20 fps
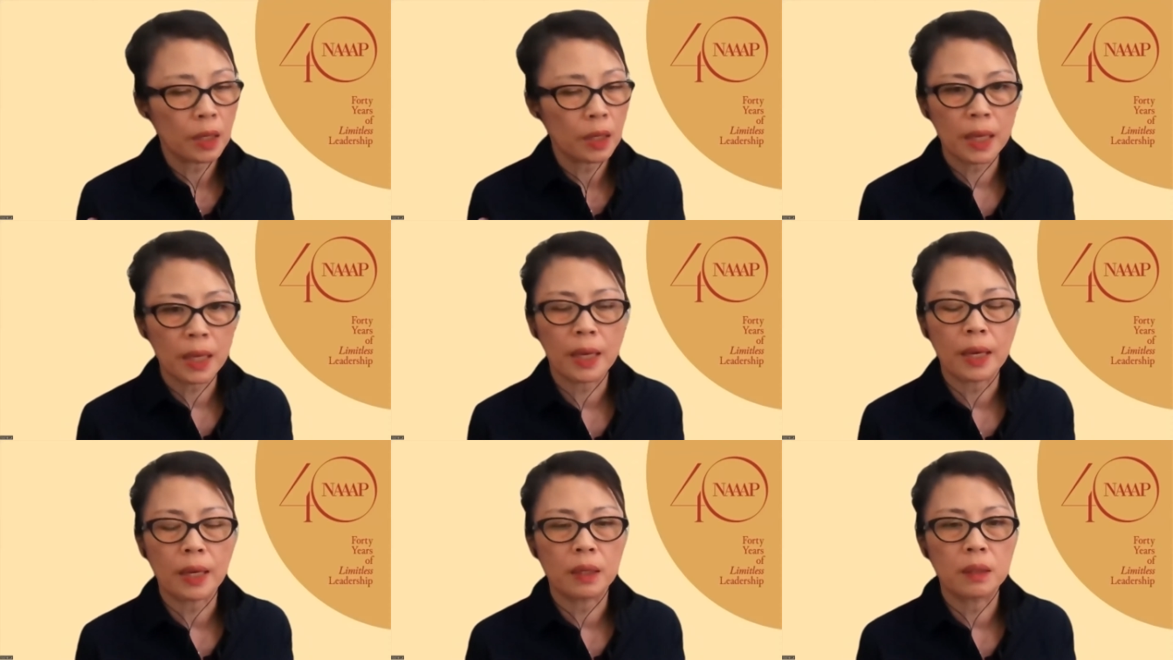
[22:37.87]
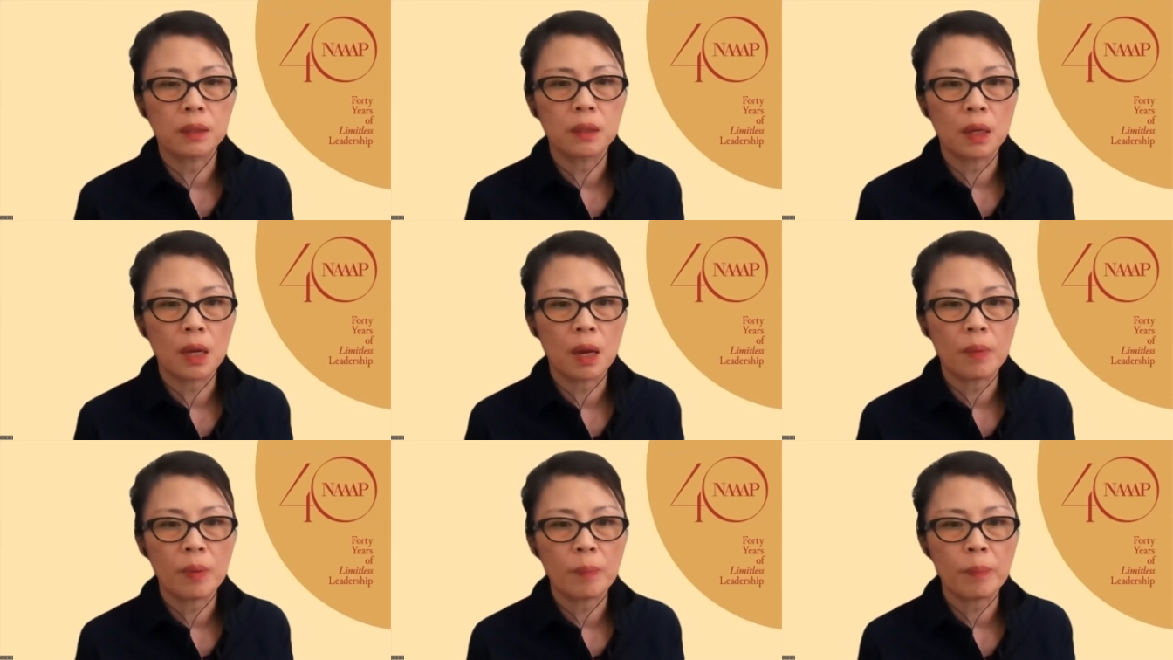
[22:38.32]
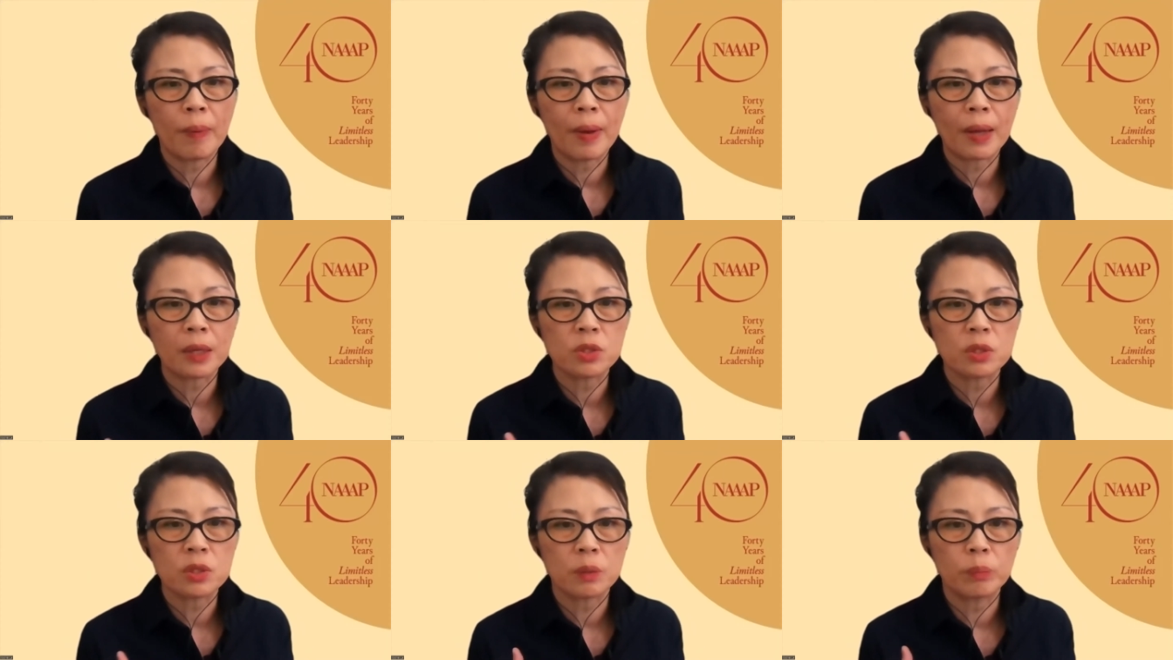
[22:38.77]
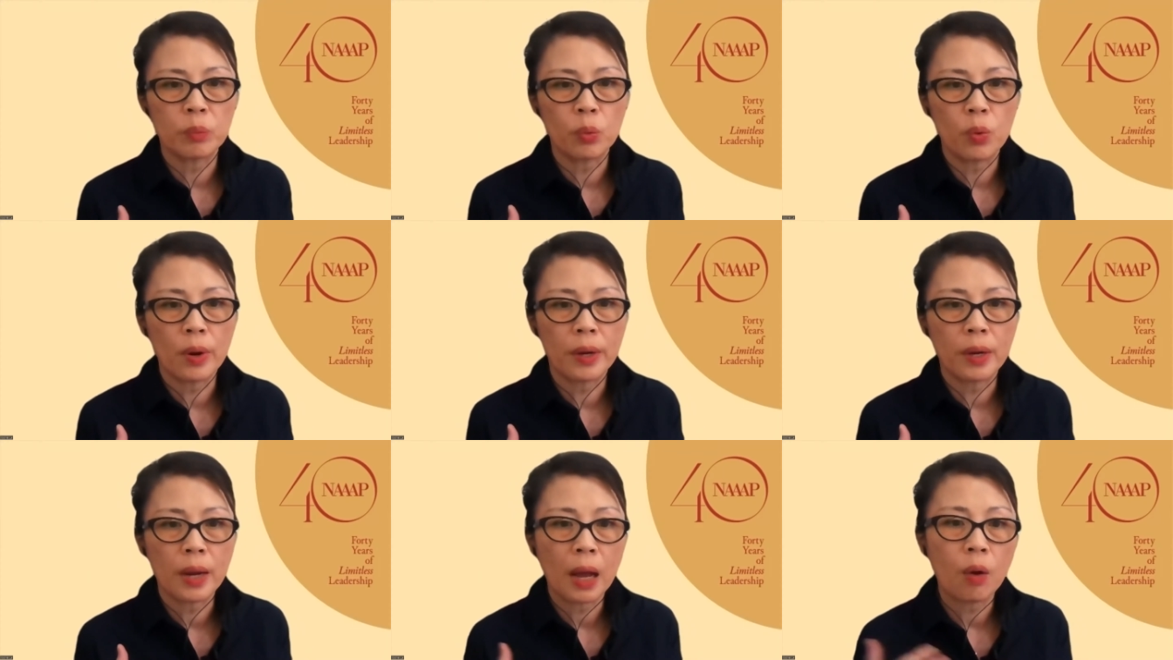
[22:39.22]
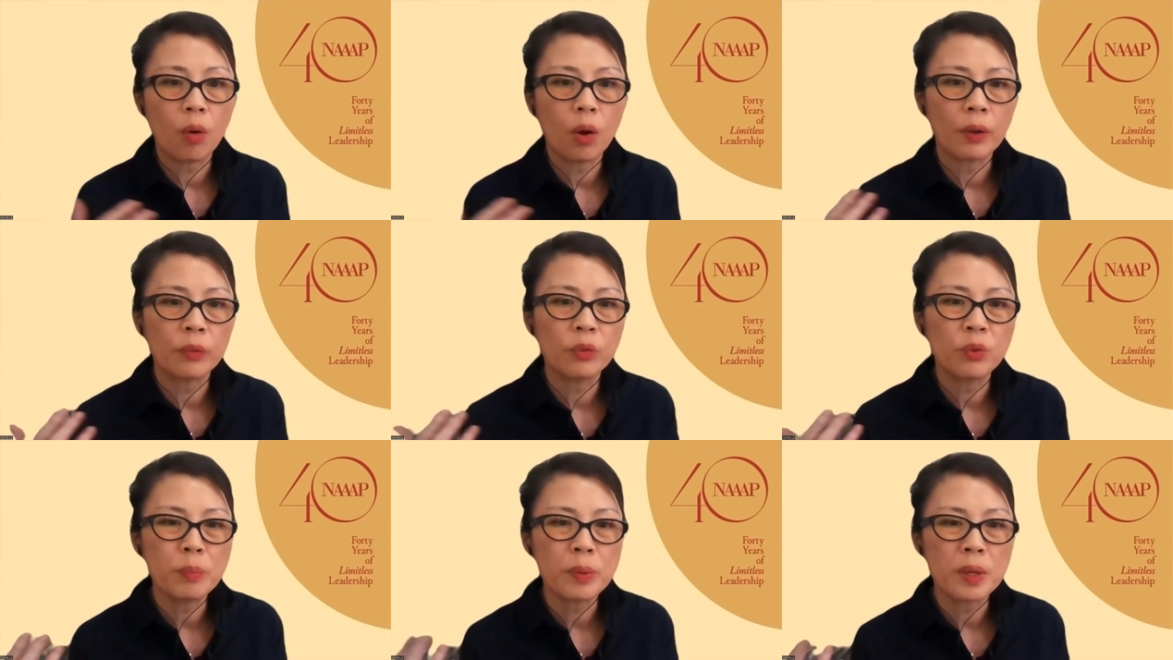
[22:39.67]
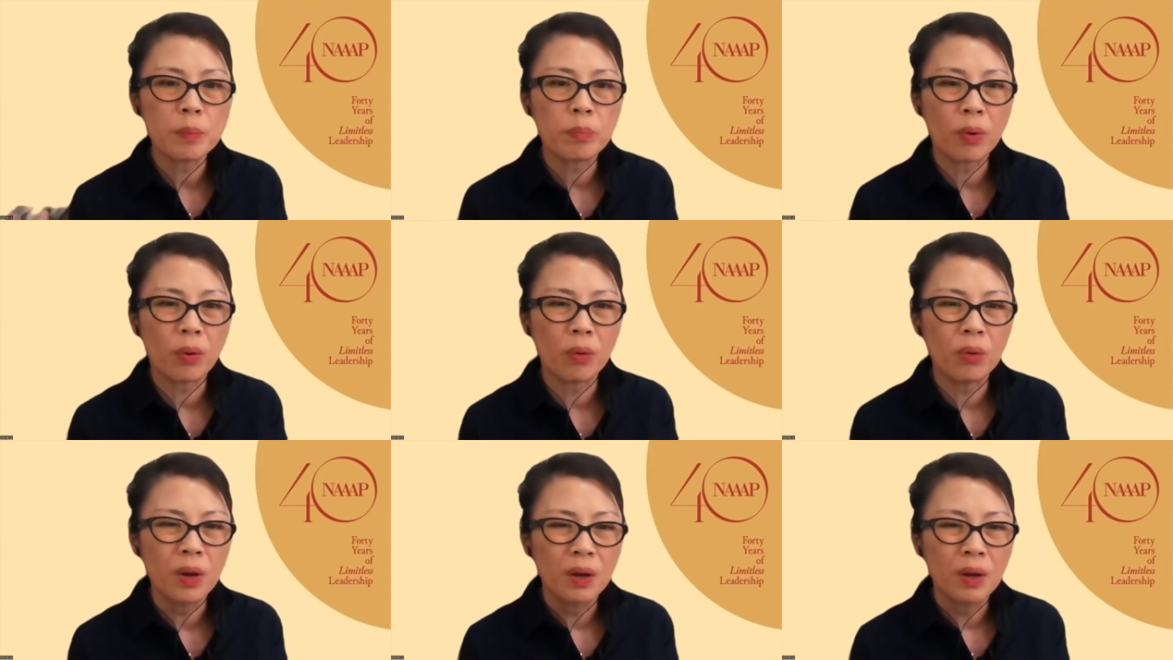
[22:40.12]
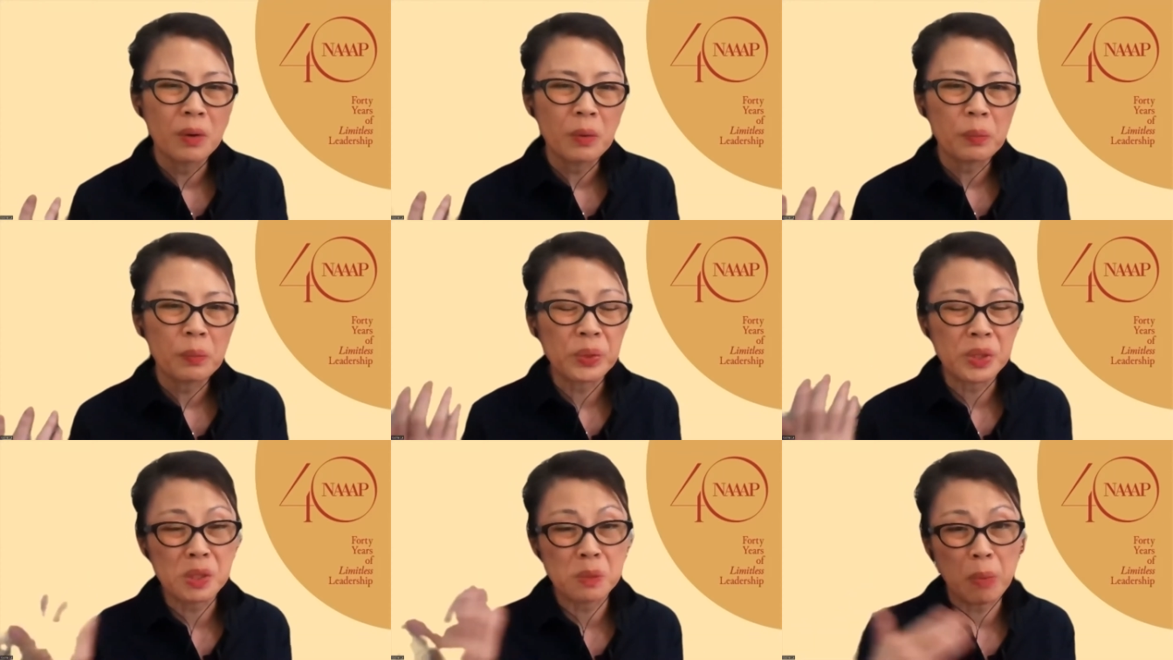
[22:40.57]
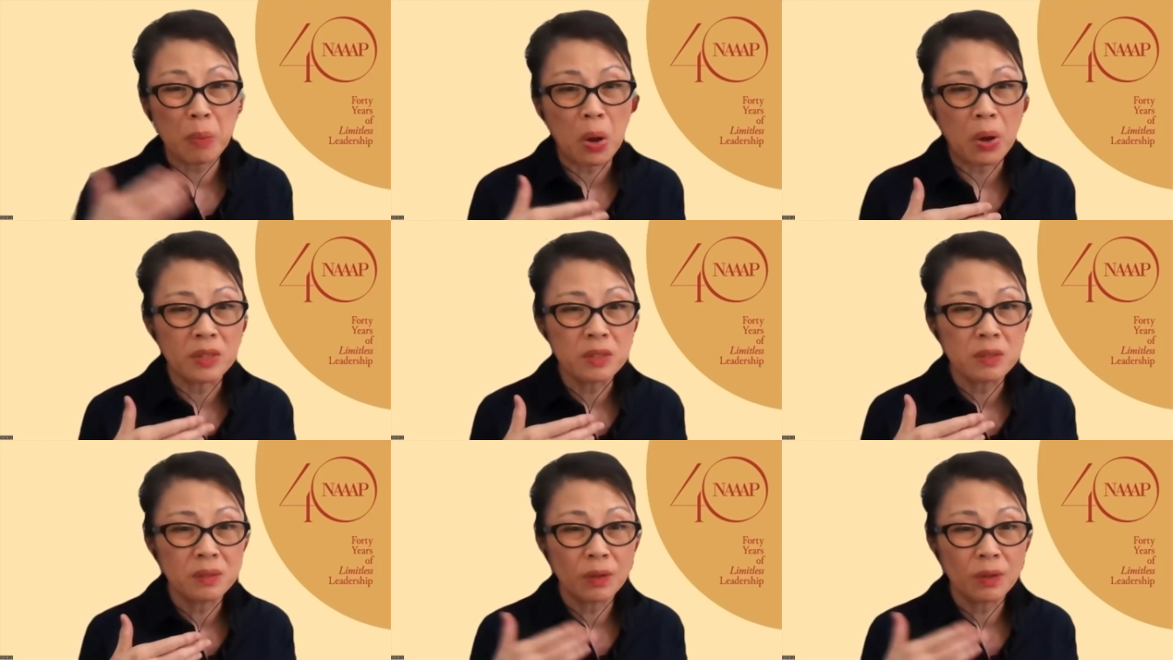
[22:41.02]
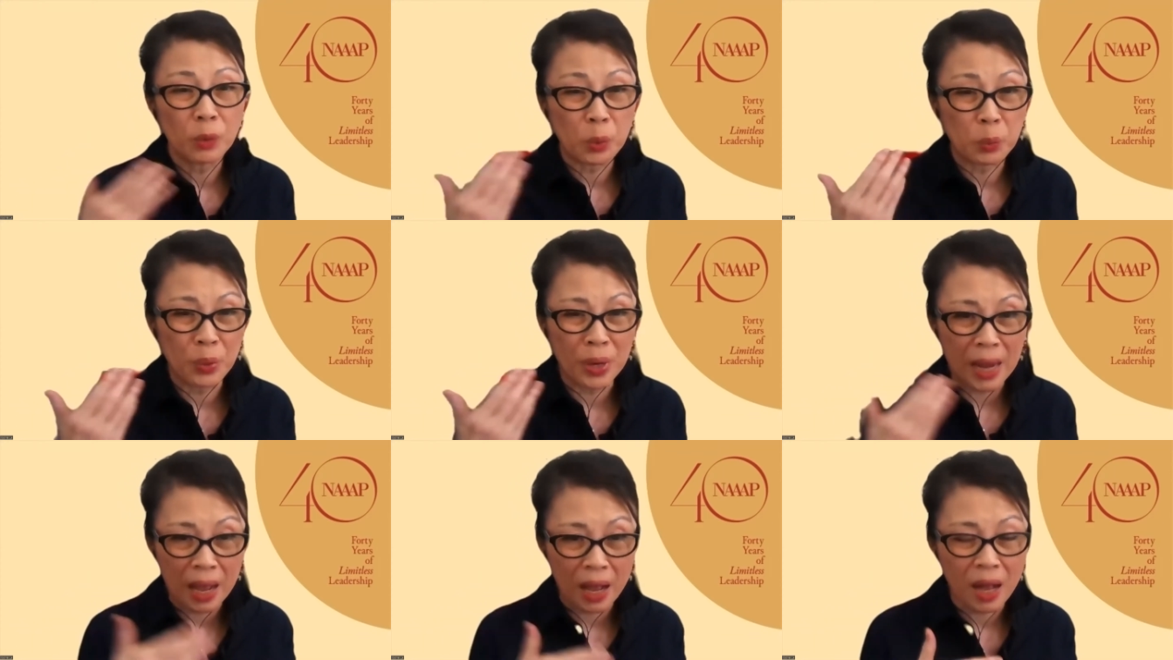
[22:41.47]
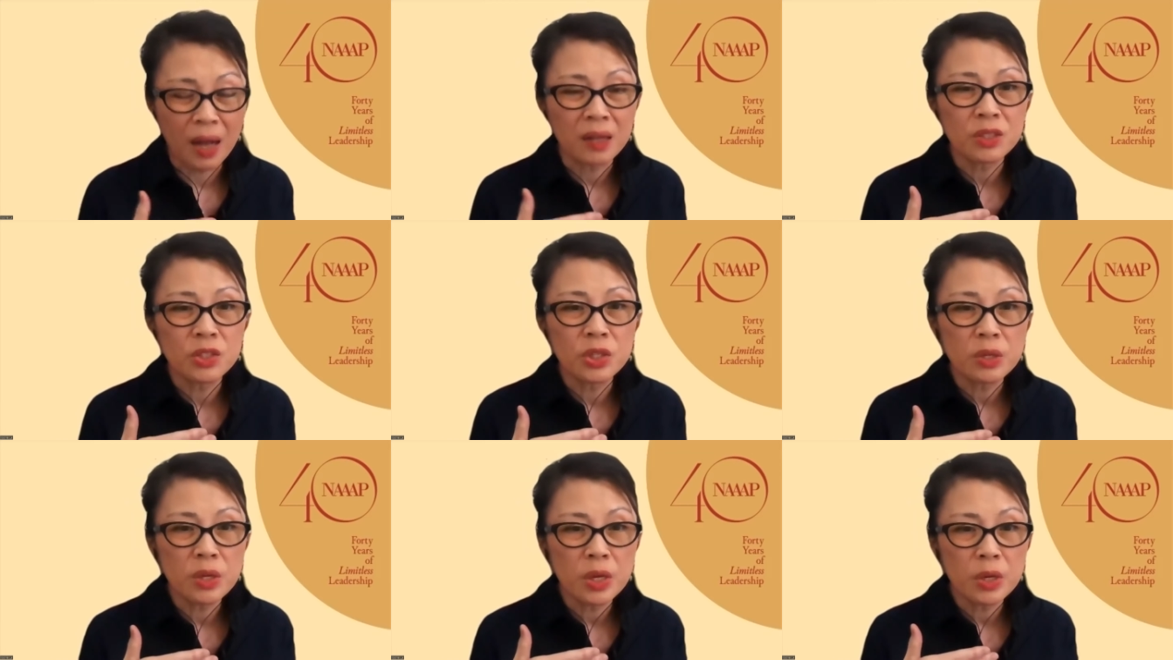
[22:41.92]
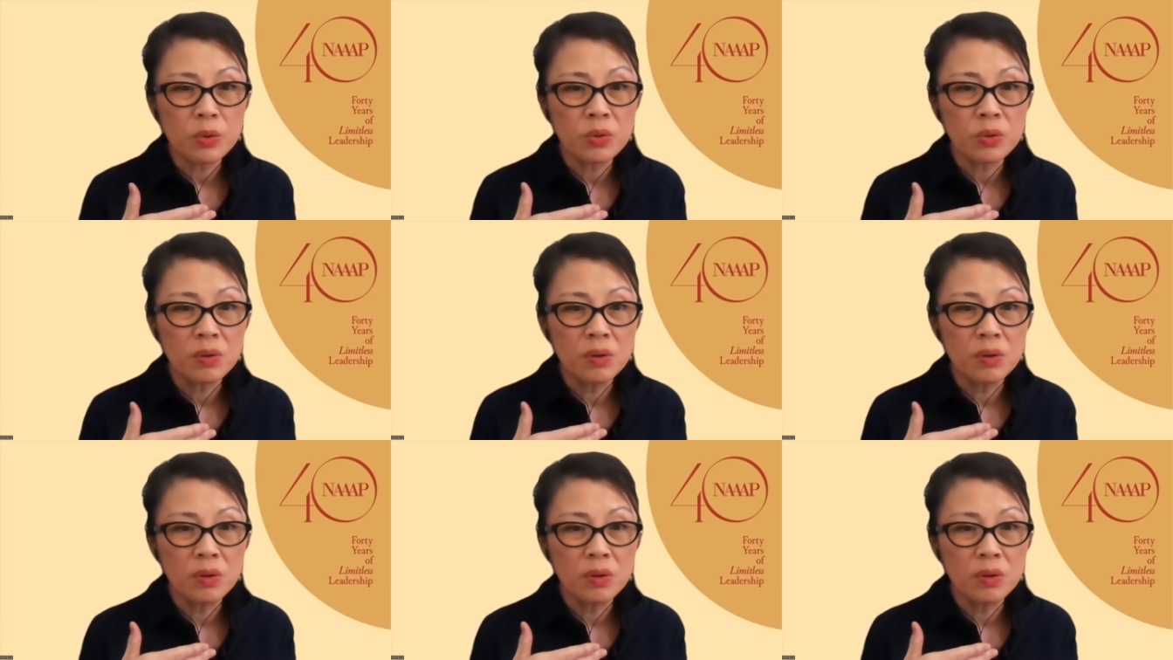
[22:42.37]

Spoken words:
again, coming back to the point, how other people respond or react to you,